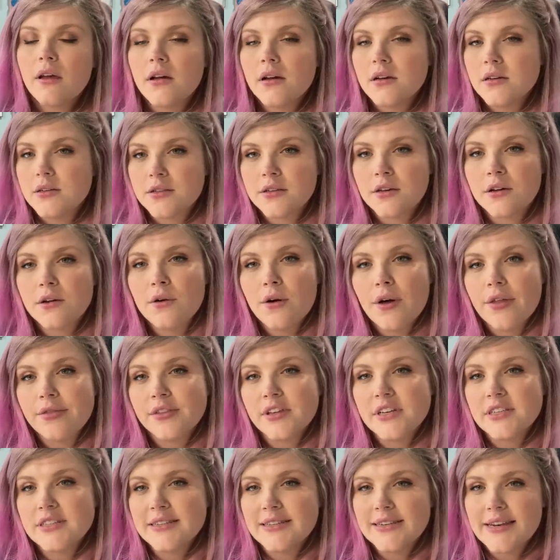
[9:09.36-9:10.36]
So
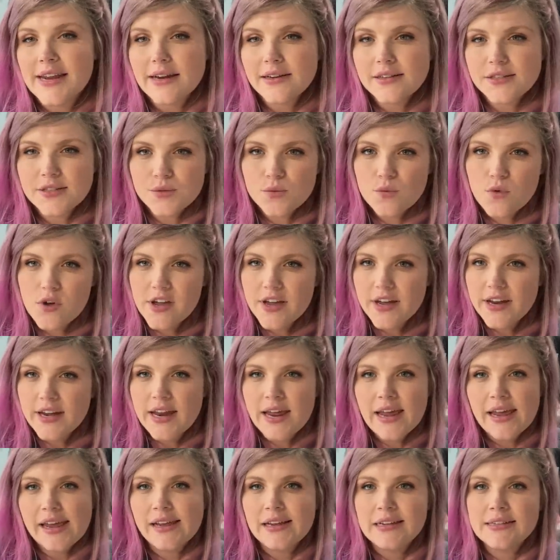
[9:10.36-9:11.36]
this next one
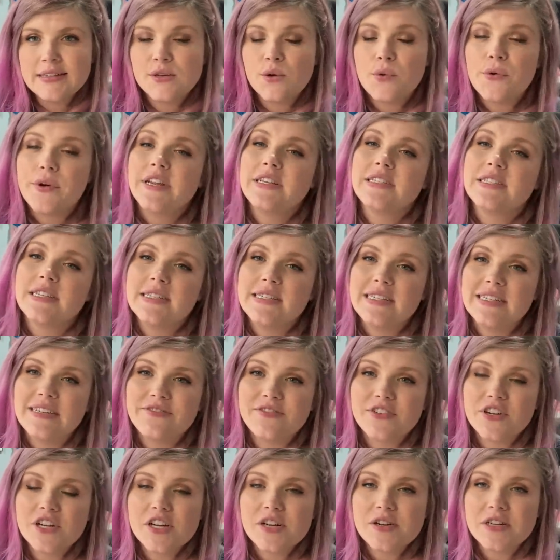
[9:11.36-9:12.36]
is going to
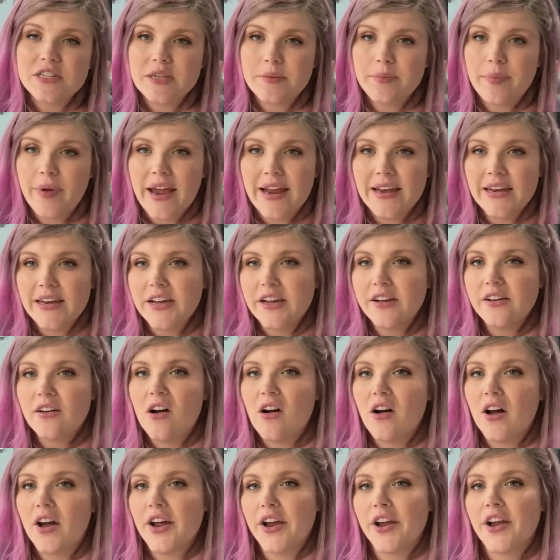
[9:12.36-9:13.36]
differ depending
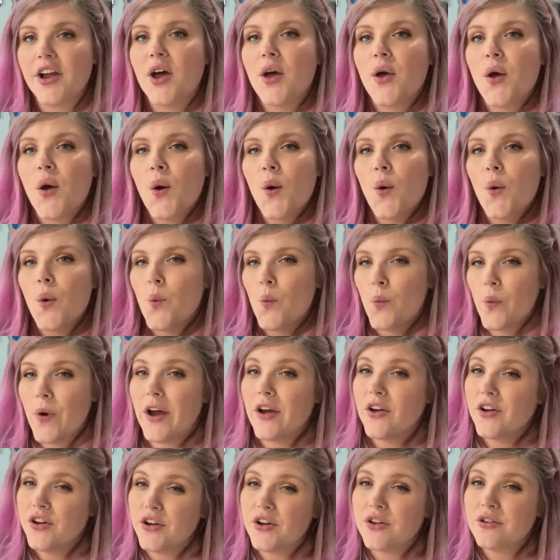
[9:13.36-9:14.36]
on
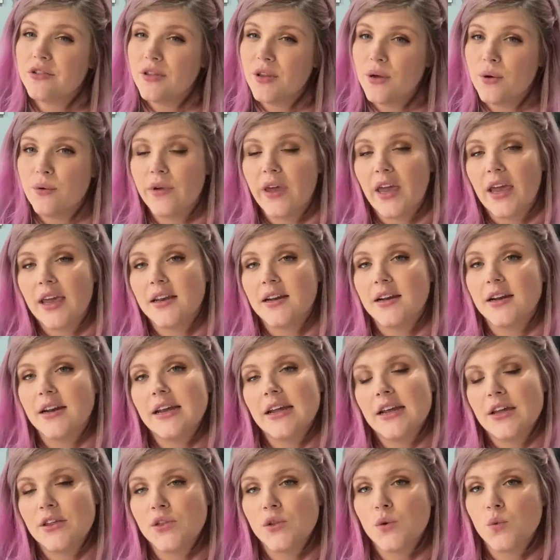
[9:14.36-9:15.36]
where you're located
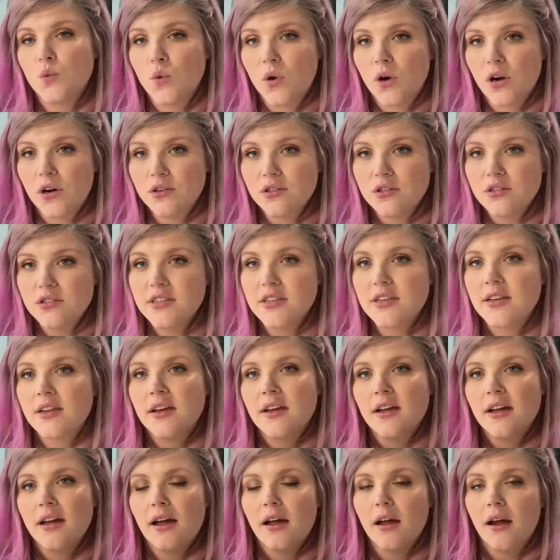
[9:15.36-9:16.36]
in the world.
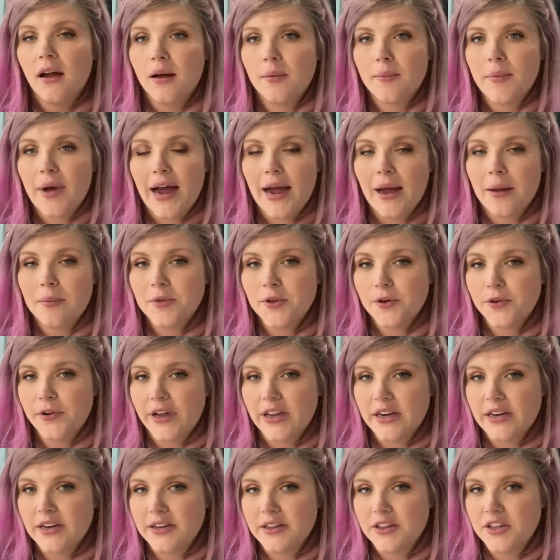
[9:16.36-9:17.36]
I'm
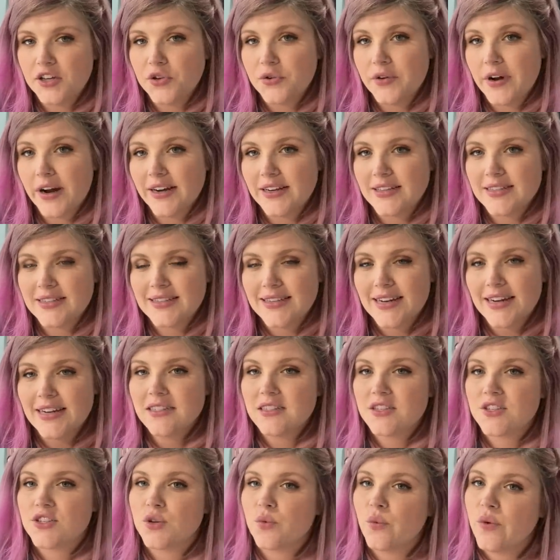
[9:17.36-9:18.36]
located in the United
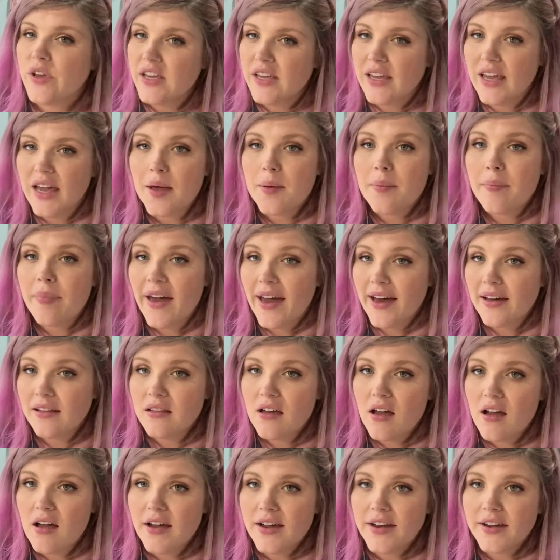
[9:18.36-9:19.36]
States, so we get
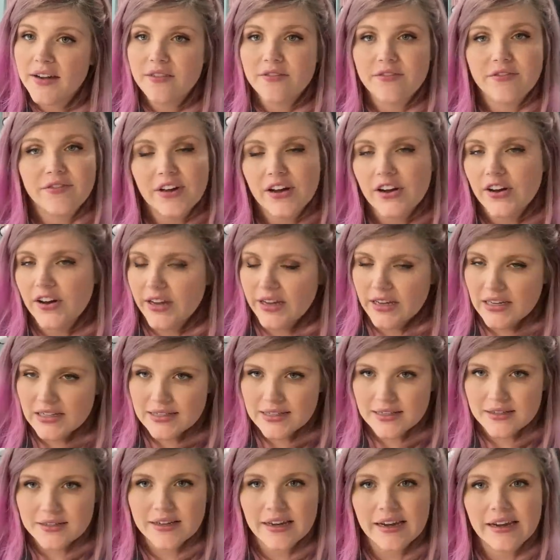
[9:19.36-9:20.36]
Pellon very
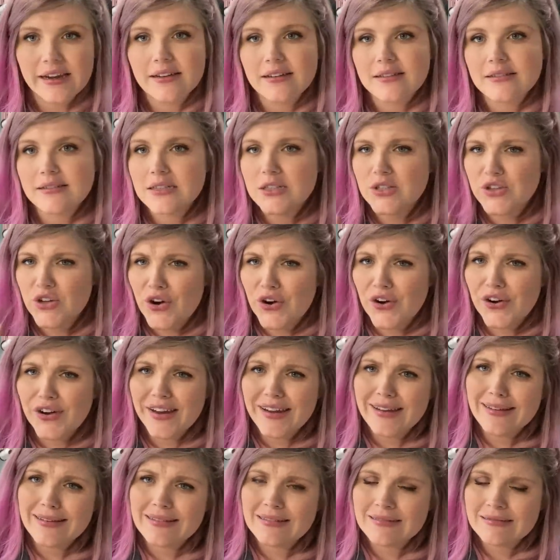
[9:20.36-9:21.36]
easily.
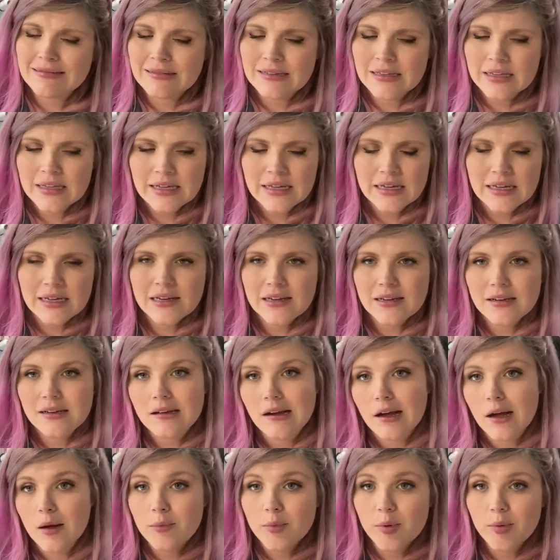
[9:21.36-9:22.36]
Sorry,
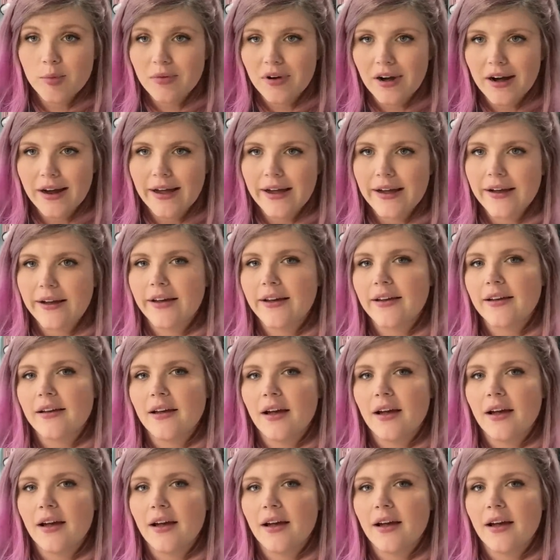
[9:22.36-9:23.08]
humble brag.